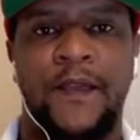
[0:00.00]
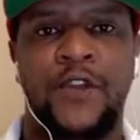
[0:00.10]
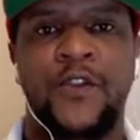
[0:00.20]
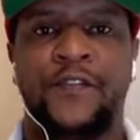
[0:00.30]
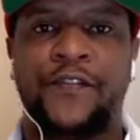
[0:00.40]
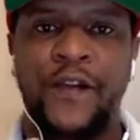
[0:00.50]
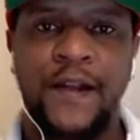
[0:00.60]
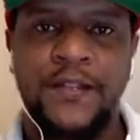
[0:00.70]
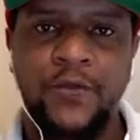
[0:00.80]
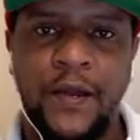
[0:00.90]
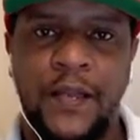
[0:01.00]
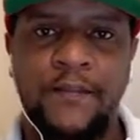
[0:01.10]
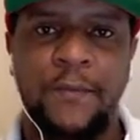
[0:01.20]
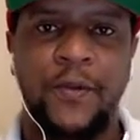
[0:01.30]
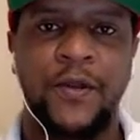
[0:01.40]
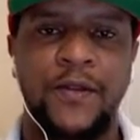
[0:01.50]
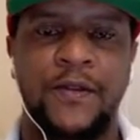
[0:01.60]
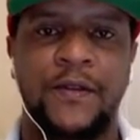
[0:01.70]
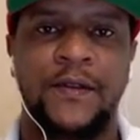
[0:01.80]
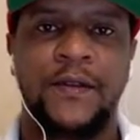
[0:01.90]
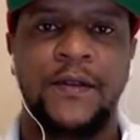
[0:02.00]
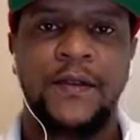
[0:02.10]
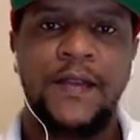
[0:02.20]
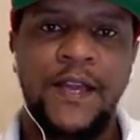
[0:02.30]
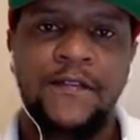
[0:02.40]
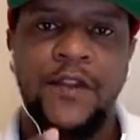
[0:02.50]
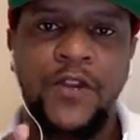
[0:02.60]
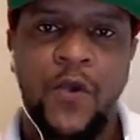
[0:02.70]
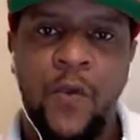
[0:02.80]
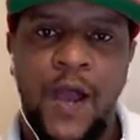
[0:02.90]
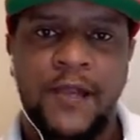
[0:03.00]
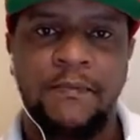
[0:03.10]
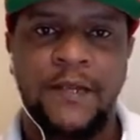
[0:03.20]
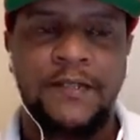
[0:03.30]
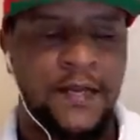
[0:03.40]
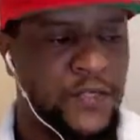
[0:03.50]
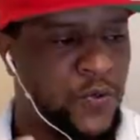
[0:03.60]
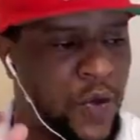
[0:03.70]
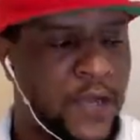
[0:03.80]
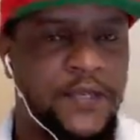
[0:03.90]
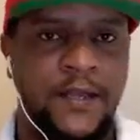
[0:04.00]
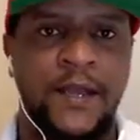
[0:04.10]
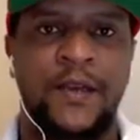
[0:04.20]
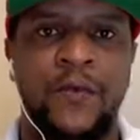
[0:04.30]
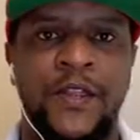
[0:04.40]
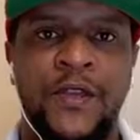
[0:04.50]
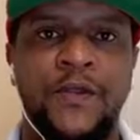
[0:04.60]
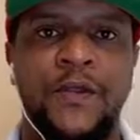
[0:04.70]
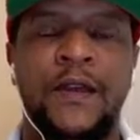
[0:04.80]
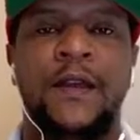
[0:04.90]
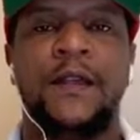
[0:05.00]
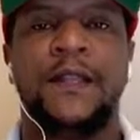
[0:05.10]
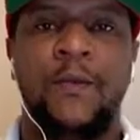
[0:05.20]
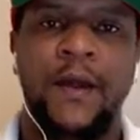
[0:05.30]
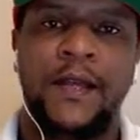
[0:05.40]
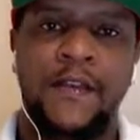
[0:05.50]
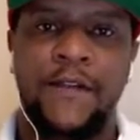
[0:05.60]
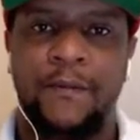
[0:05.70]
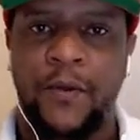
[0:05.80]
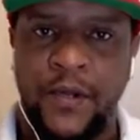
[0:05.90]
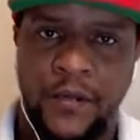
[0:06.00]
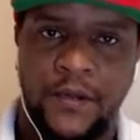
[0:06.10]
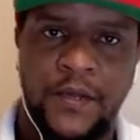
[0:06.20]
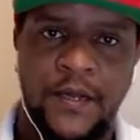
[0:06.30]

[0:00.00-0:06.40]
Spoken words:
Your friends will give up on you. Even your workmates that you work together with you, they will give up on you.